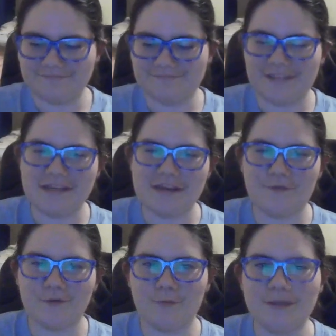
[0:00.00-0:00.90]
he
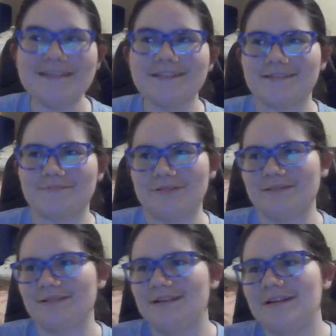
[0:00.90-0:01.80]
never wins, but
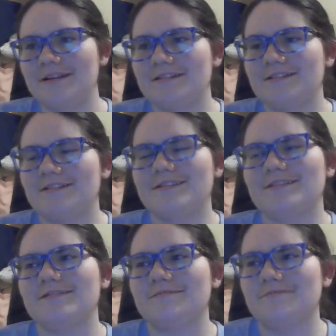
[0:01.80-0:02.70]
he's
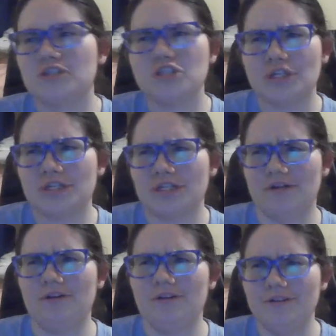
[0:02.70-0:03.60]
just such a
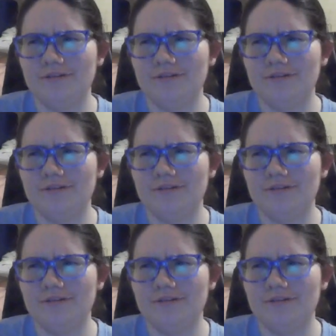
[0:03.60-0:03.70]
good,